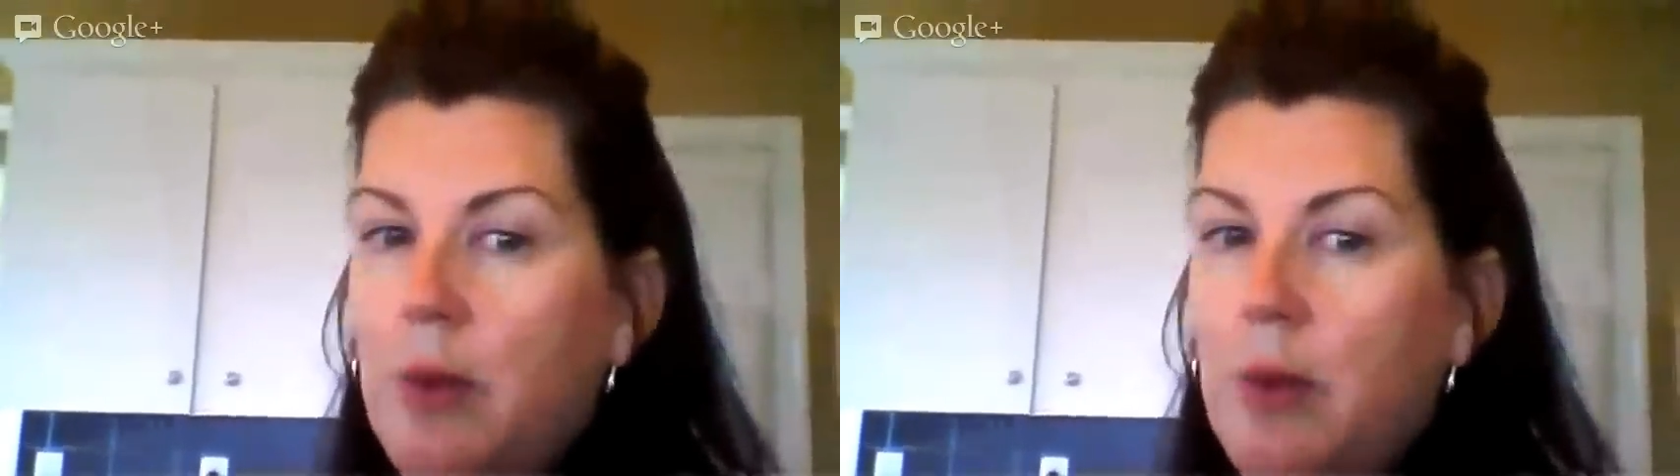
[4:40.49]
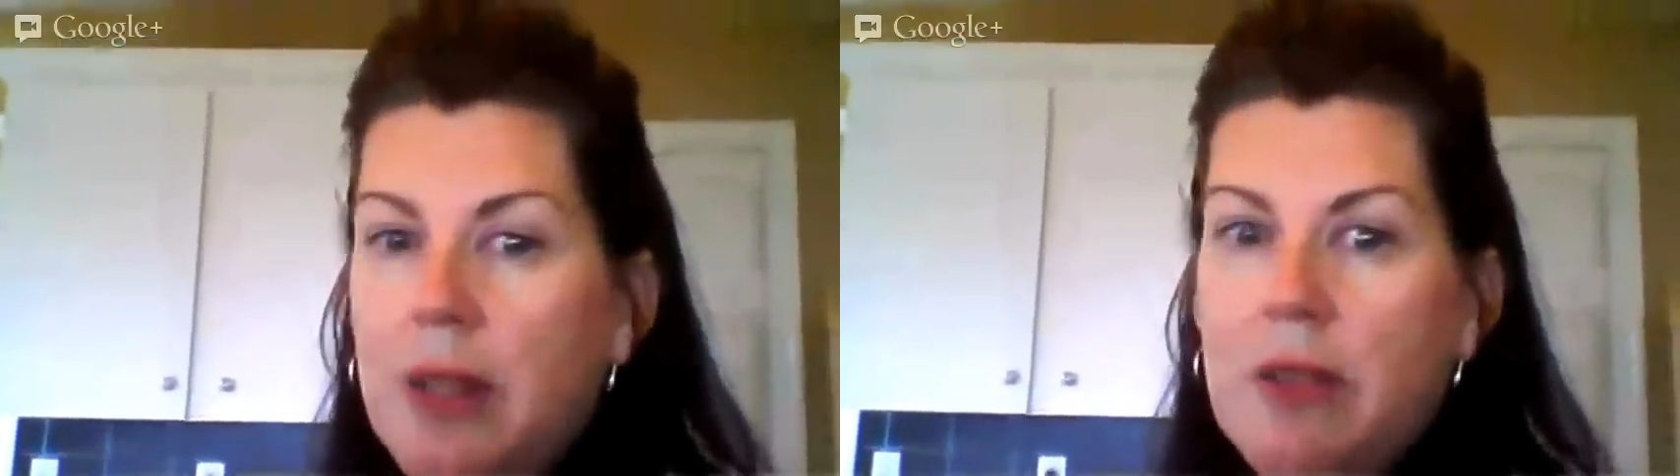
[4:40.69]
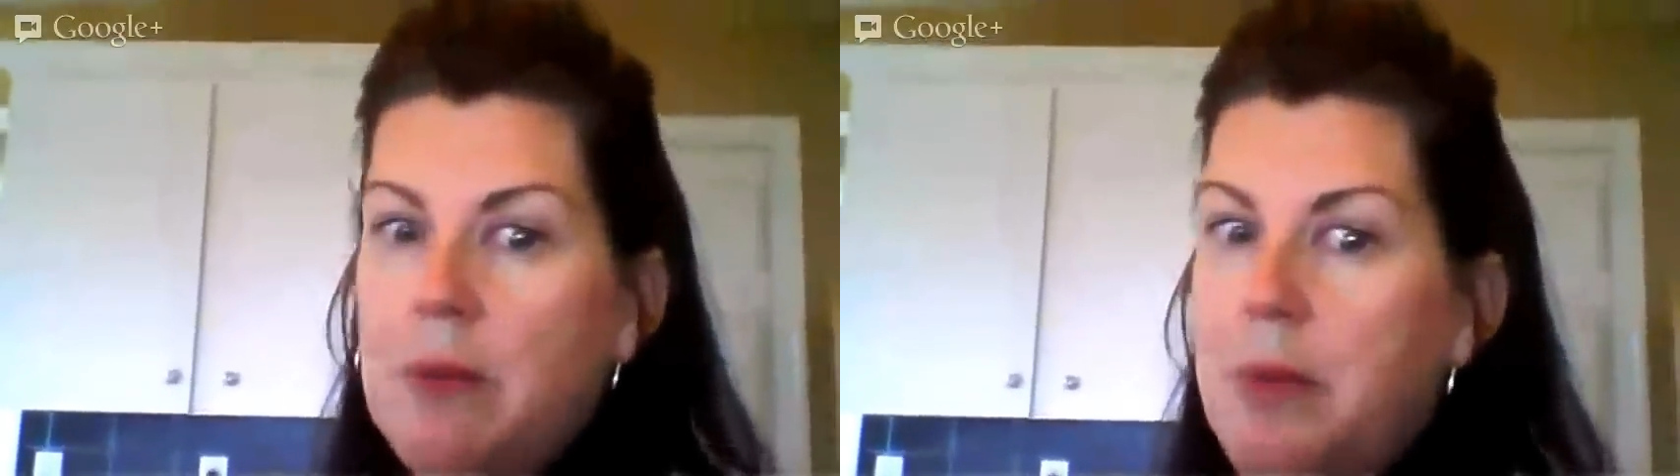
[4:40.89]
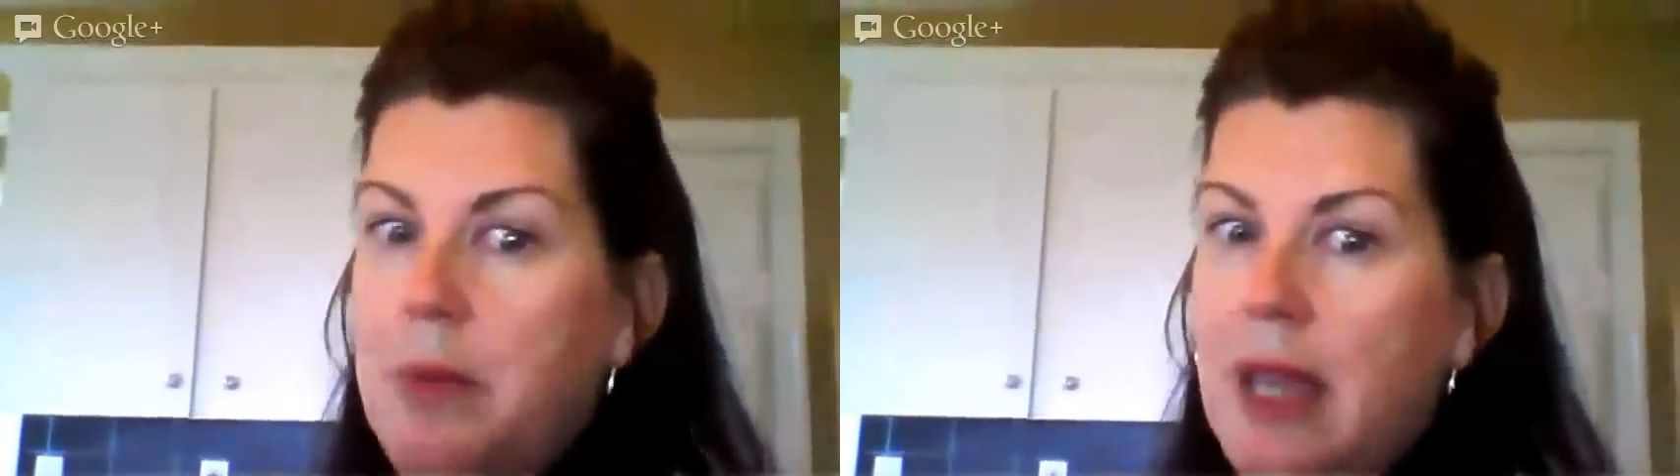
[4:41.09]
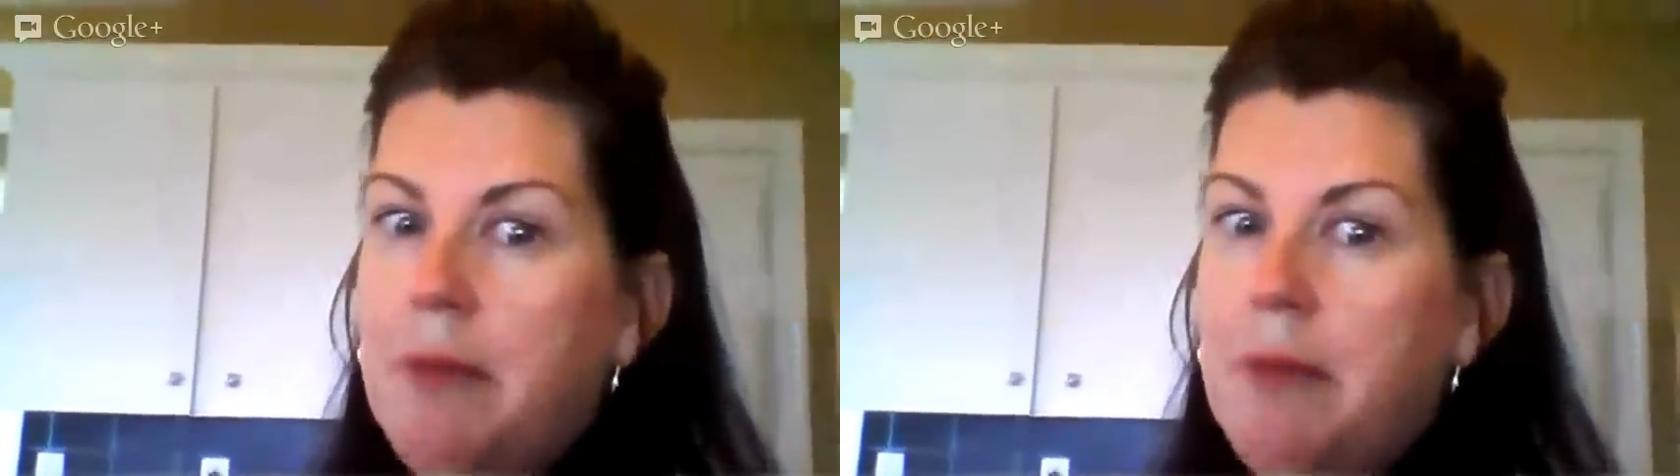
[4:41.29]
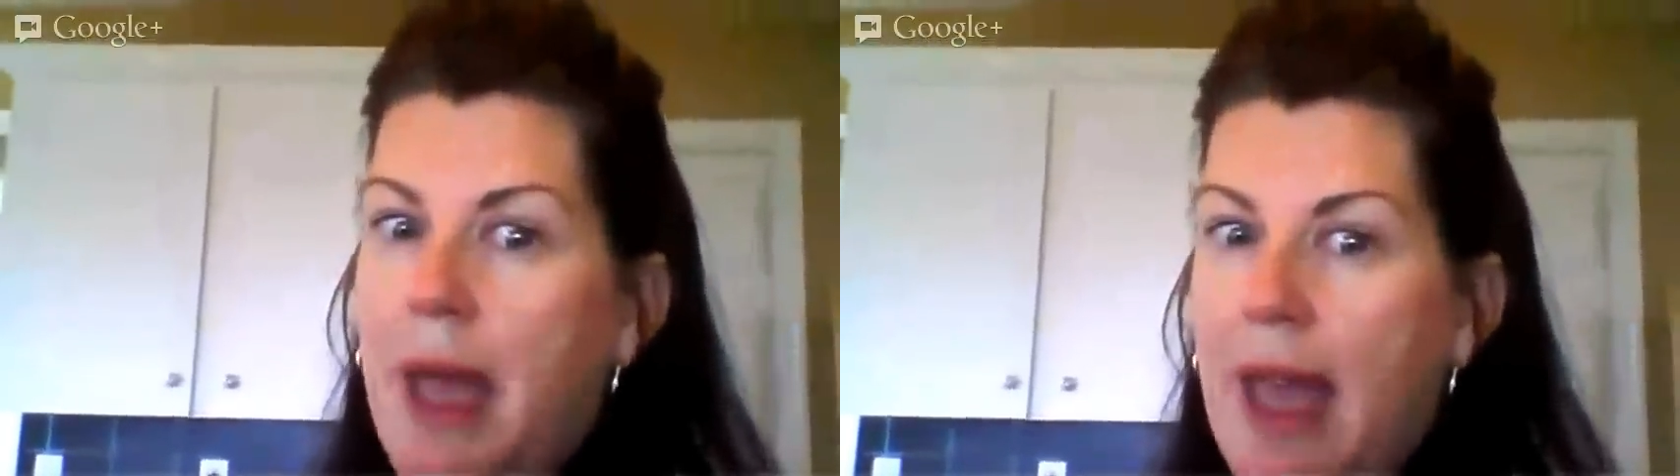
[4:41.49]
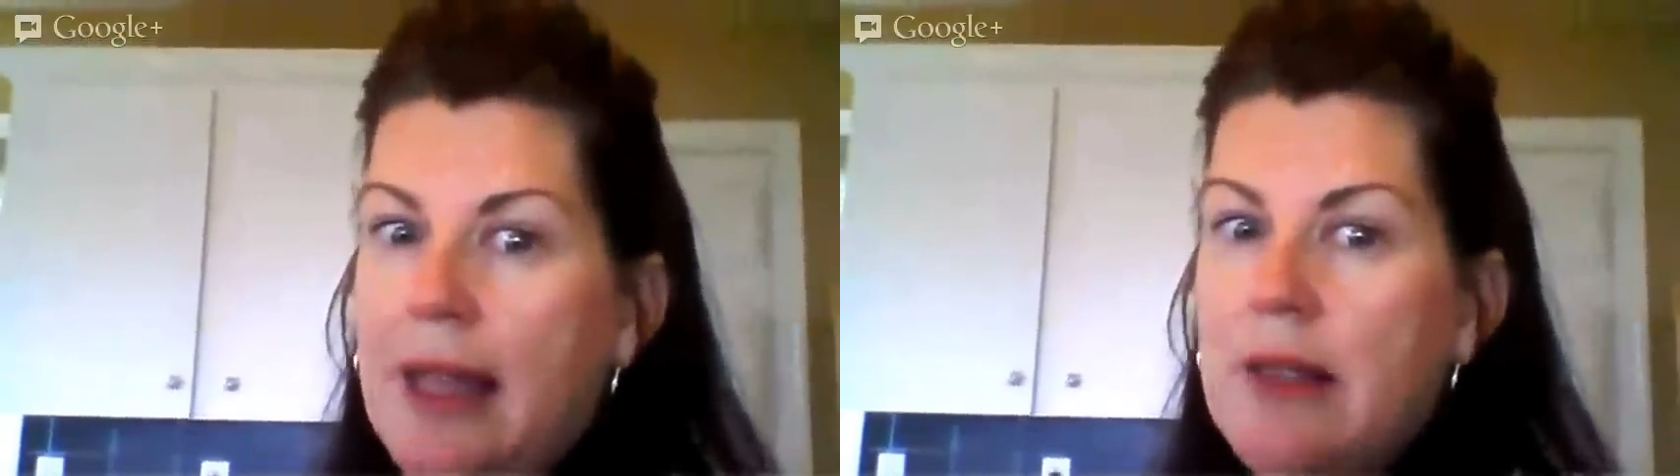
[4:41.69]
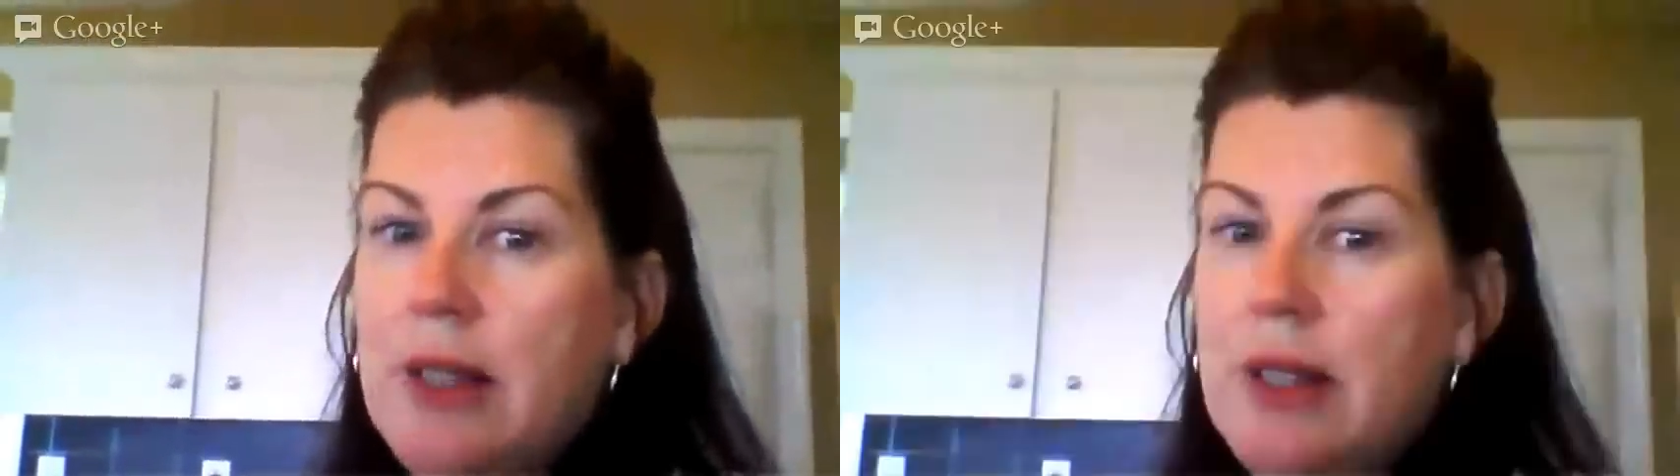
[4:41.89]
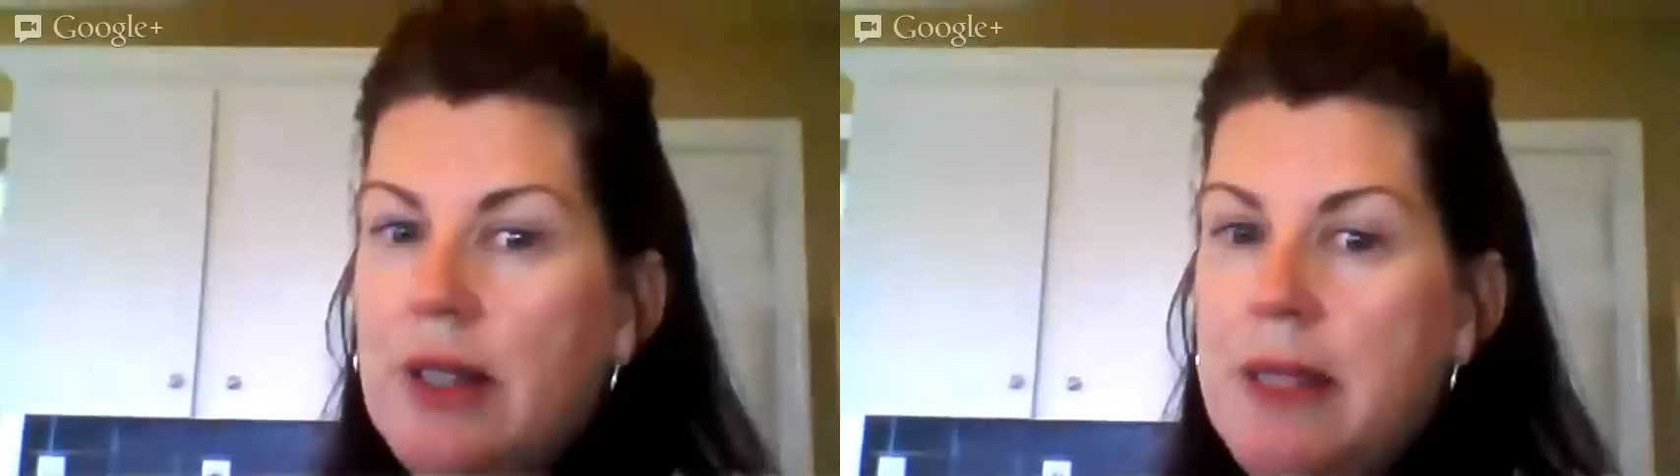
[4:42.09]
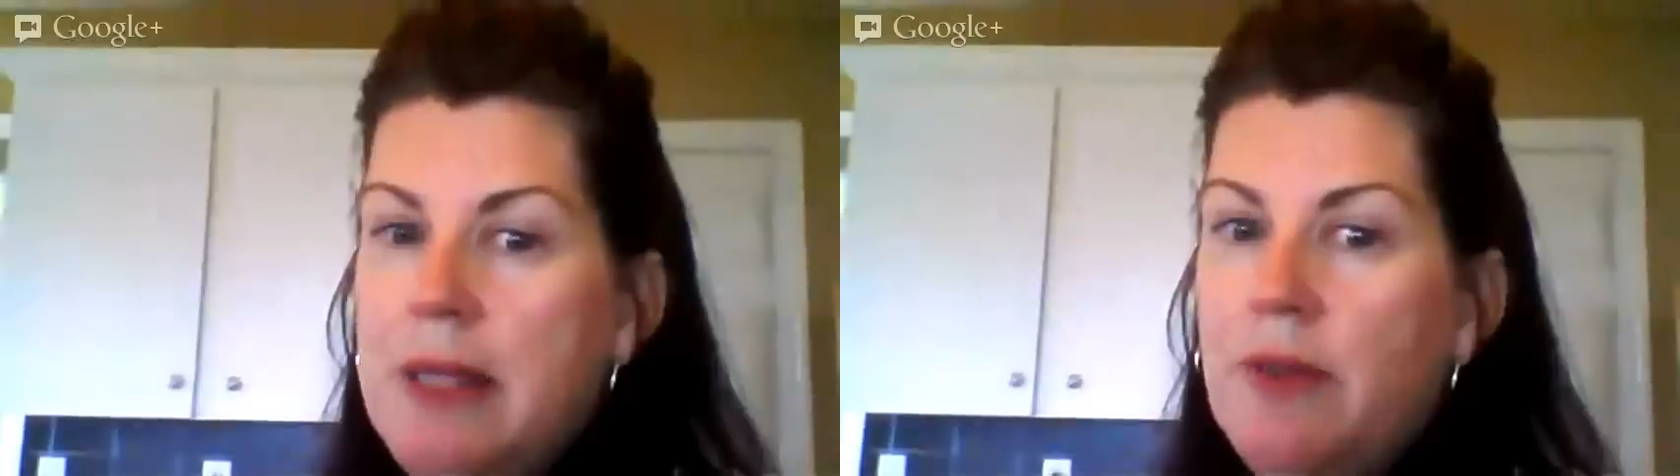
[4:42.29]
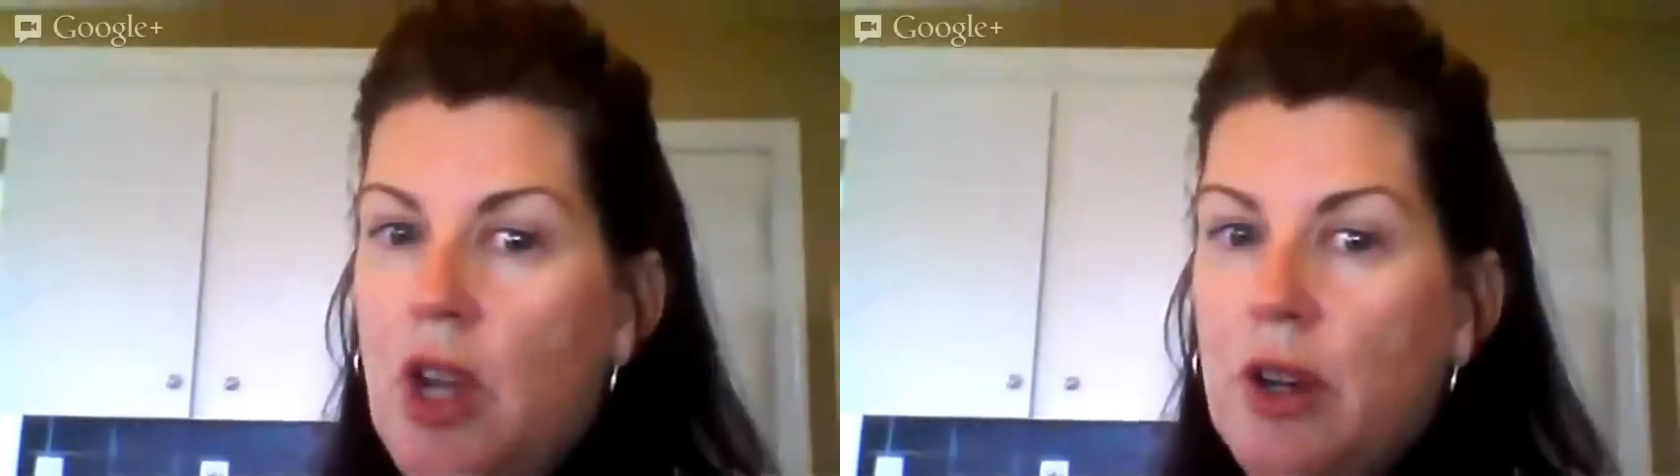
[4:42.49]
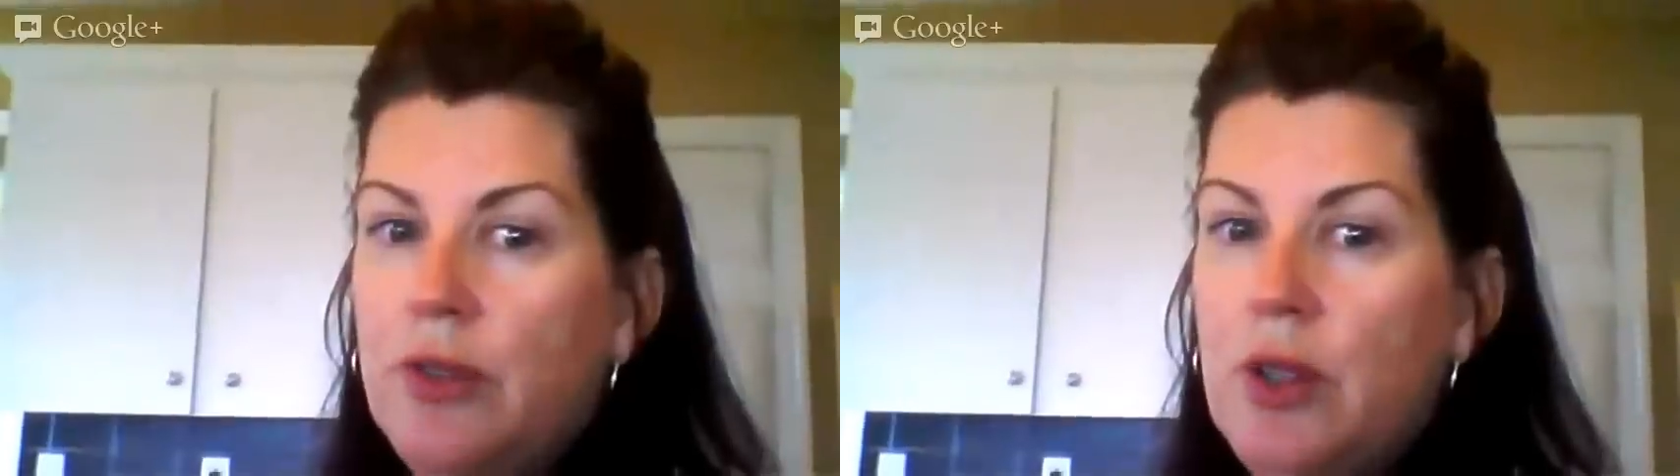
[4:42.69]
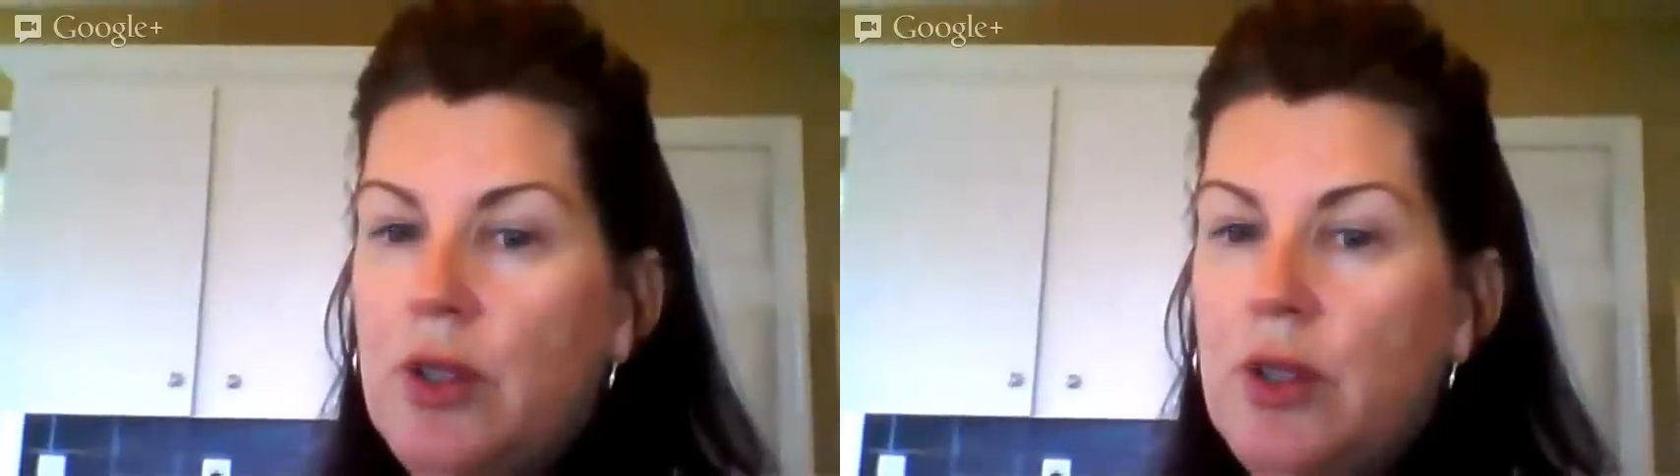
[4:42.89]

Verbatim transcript: And one of those big bags of expensive dog